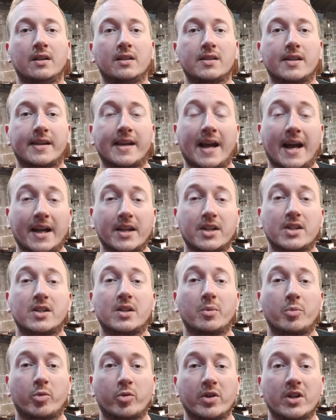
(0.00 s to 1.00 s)
to catch
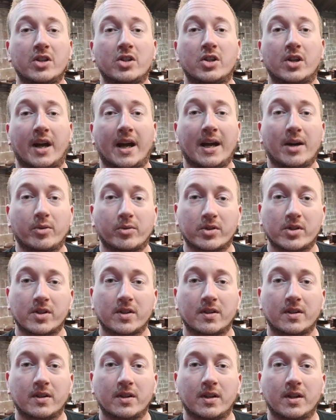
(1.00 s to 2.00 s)
the preacher out
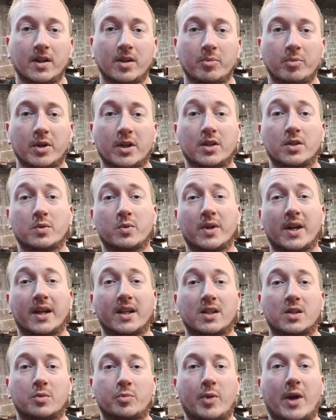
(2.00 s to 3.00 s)
because we
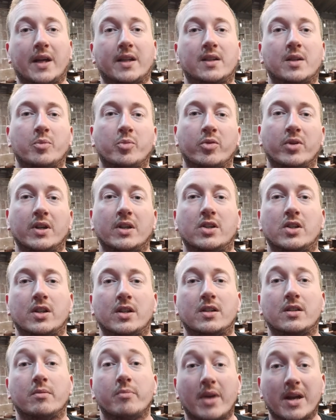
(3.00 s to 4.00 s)
expect the preacher
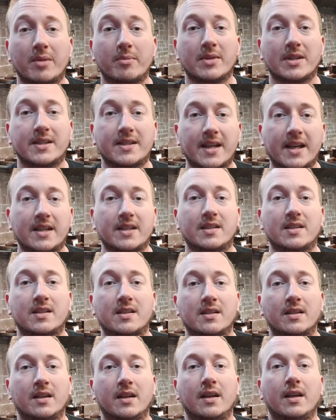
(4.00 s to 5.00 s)
to make
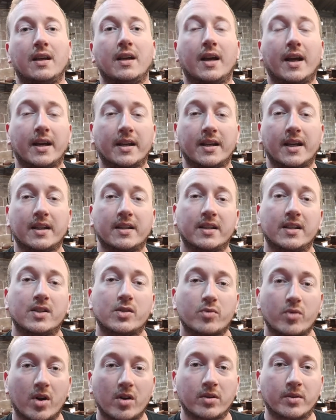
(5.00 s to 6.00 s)
mistakes and get
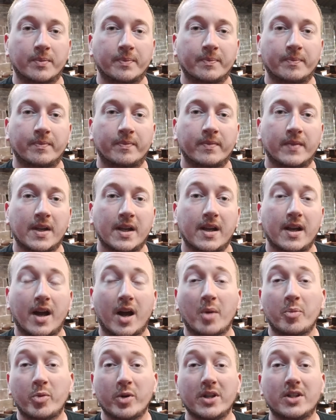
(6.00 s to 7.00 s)
things wrong.
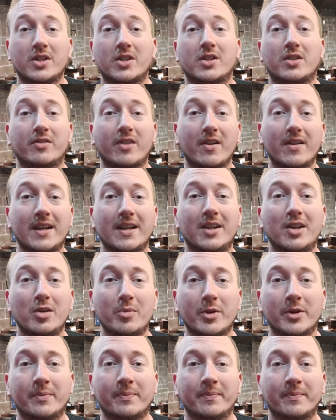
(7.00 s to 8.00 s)
Our preachers are only
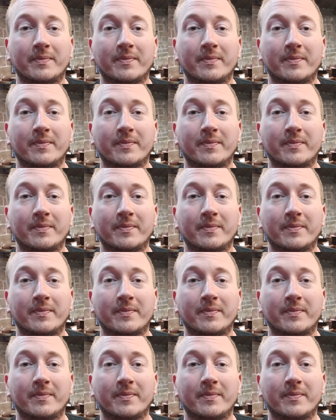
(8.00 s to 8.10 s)
human.